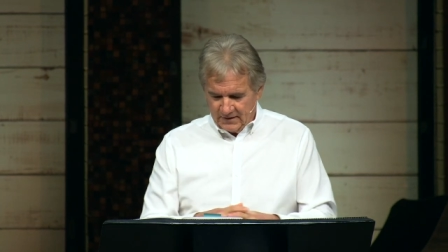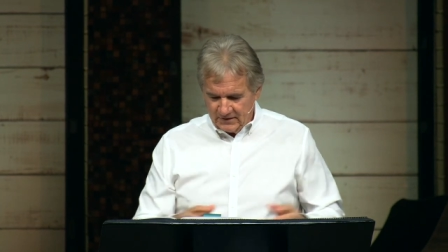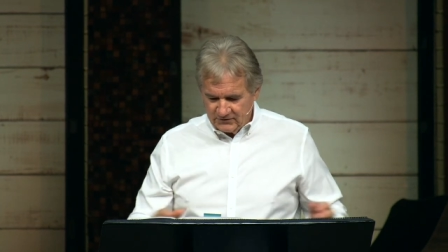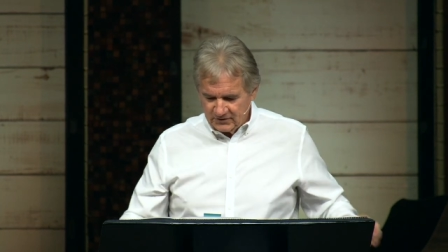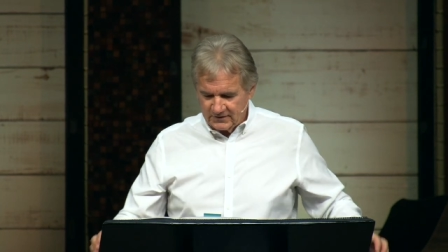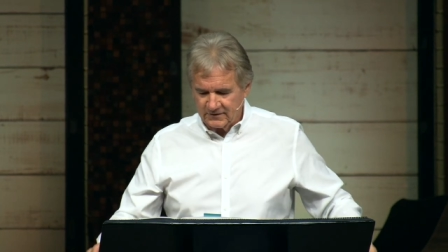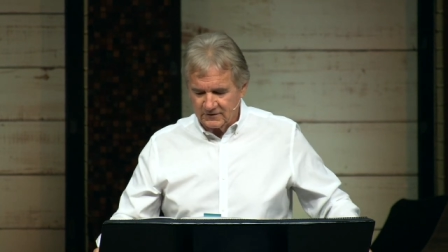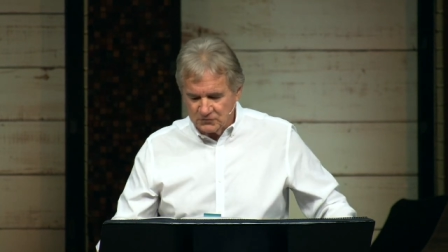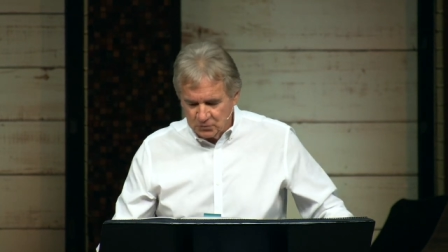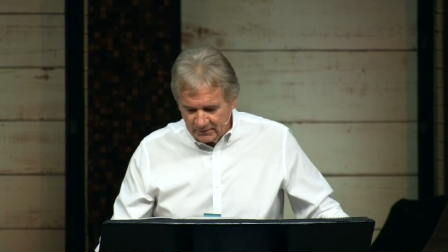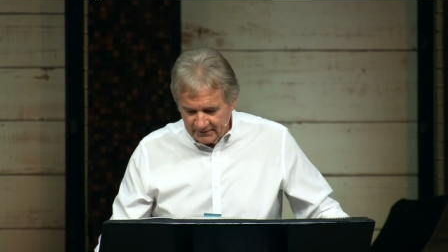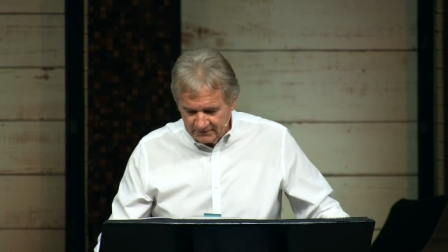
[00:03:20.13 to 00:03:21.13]
He said, In the
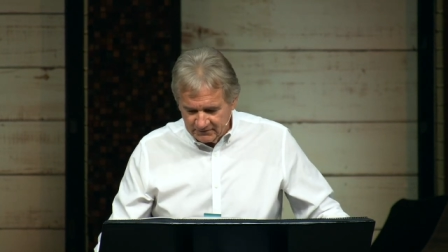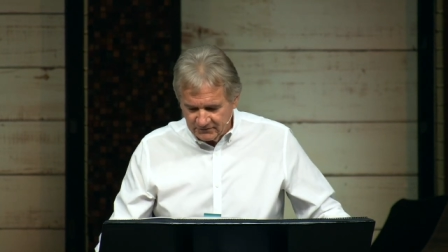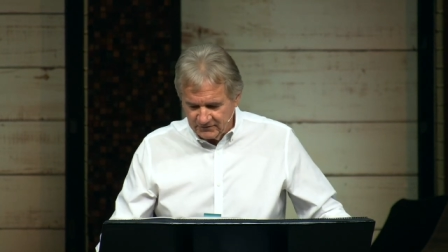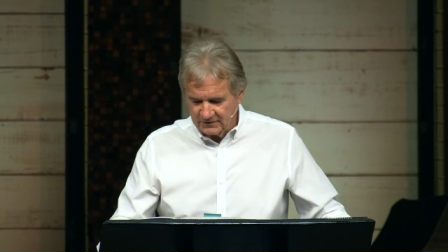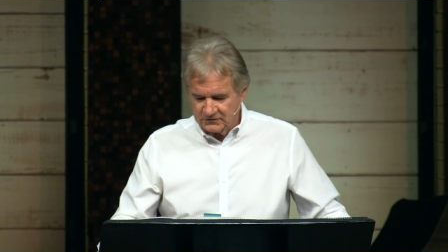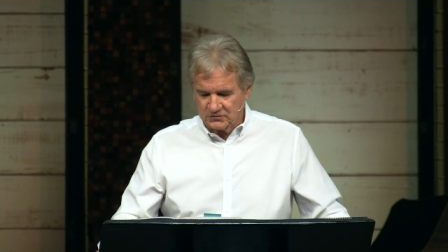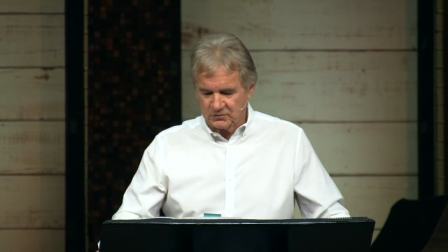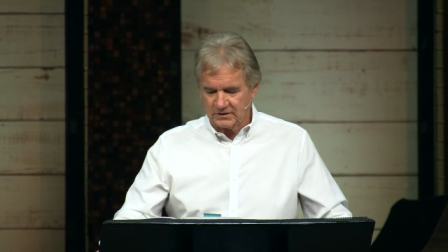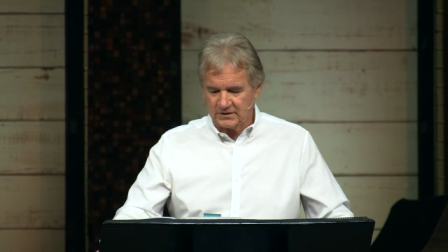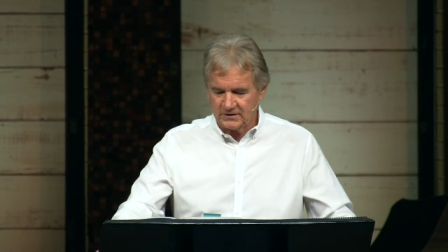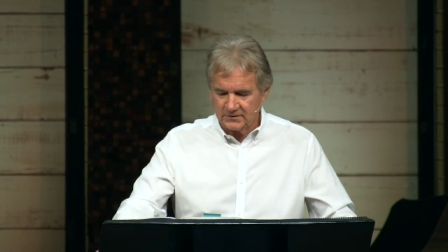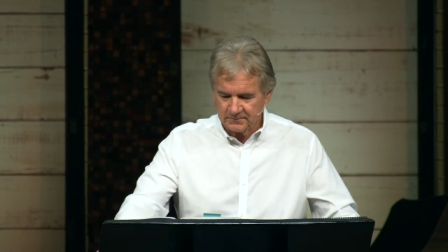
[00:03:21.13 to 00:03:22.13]
20th
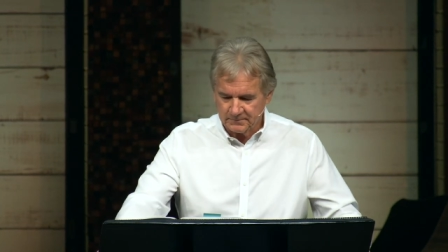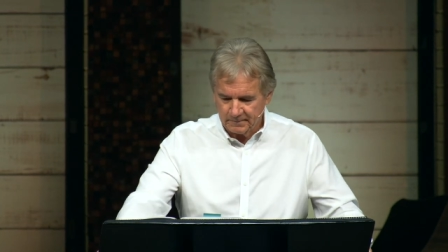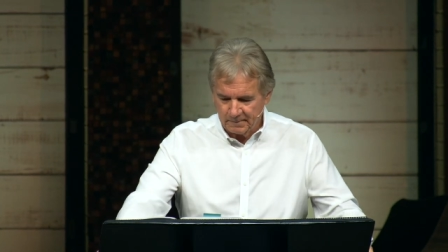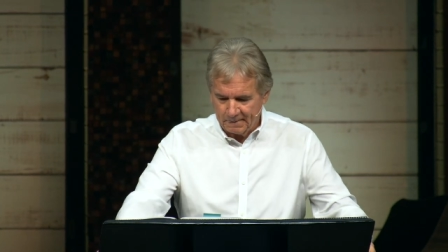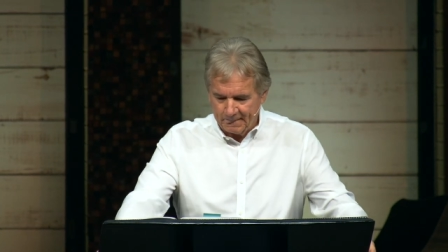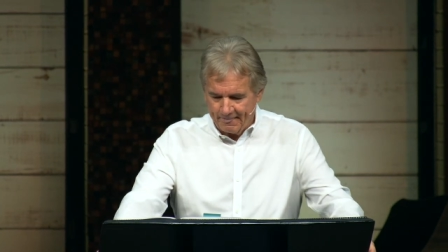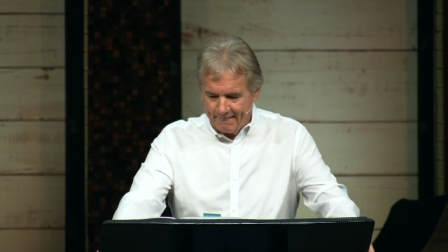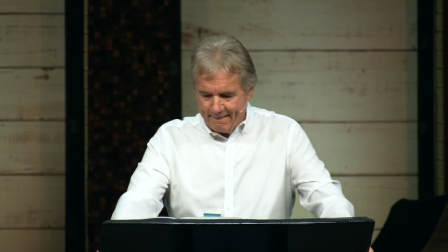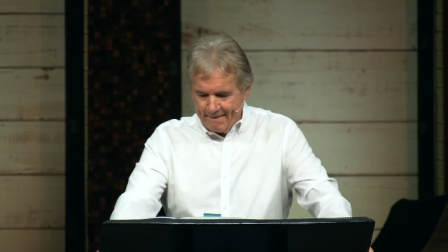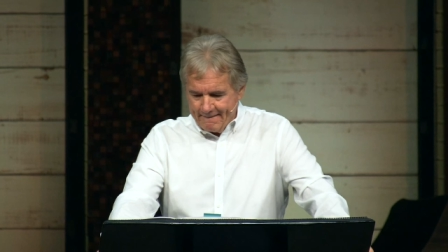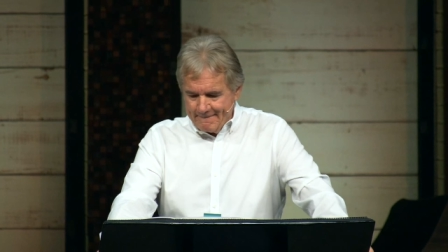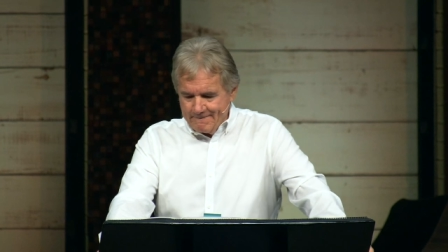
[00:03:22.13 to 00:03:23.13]
century,
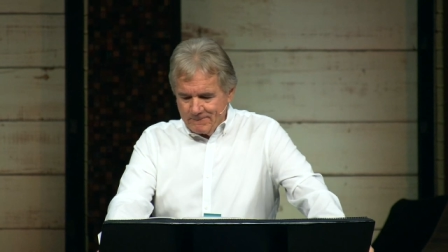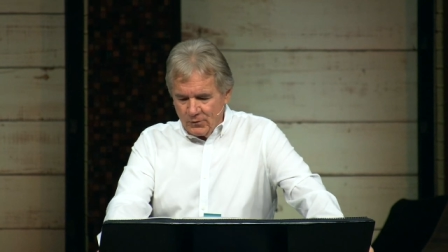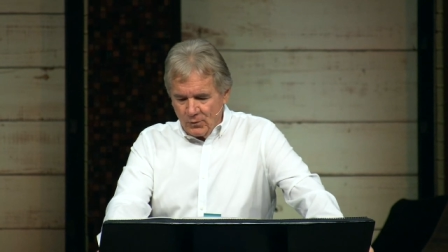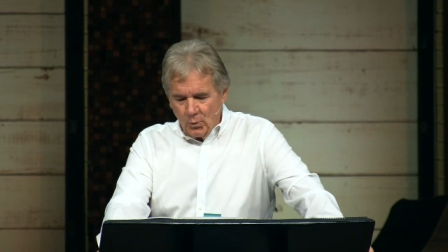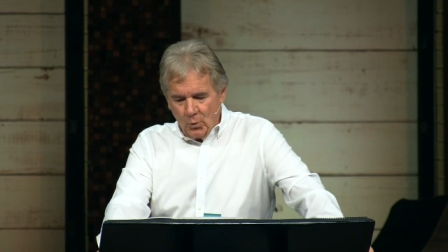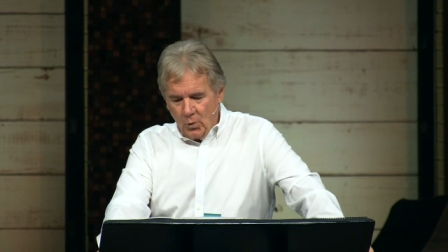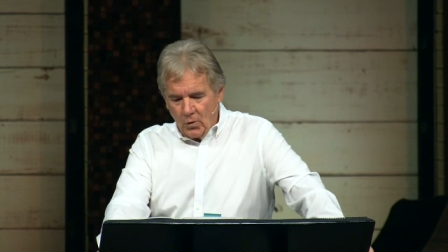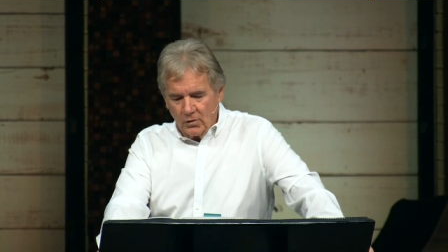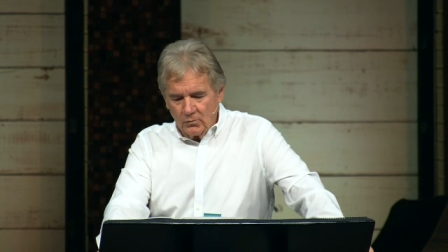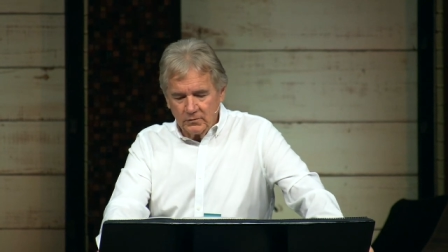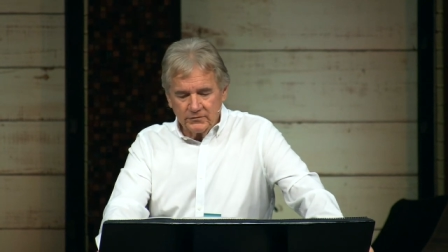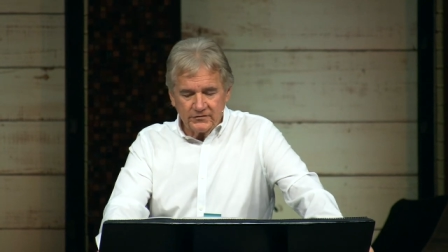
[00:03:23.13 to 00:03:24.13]

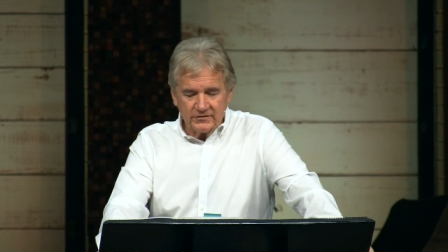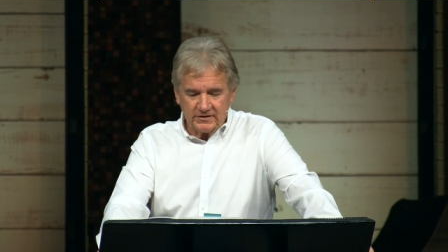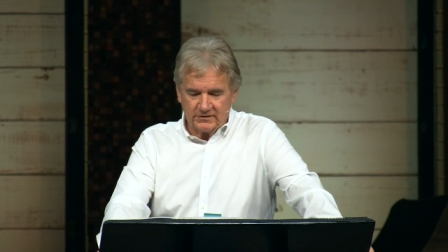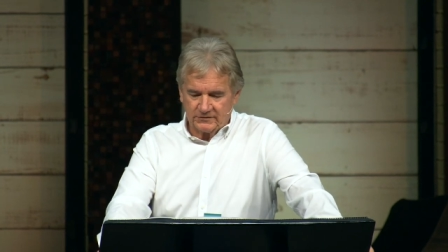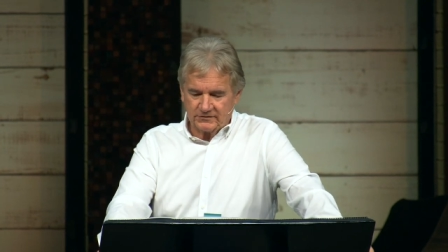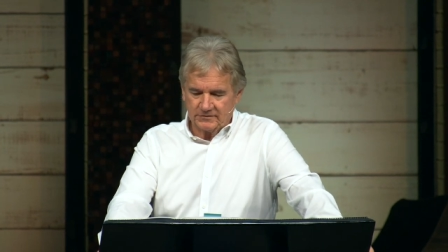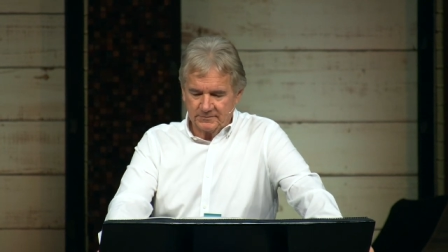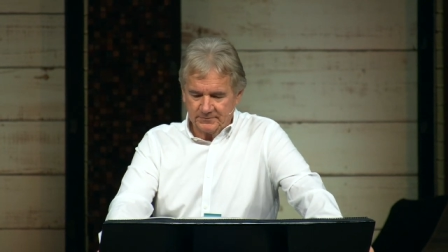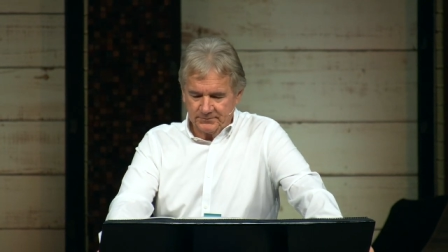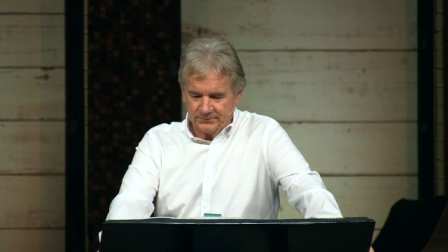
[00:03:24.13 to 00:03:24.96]
war will cease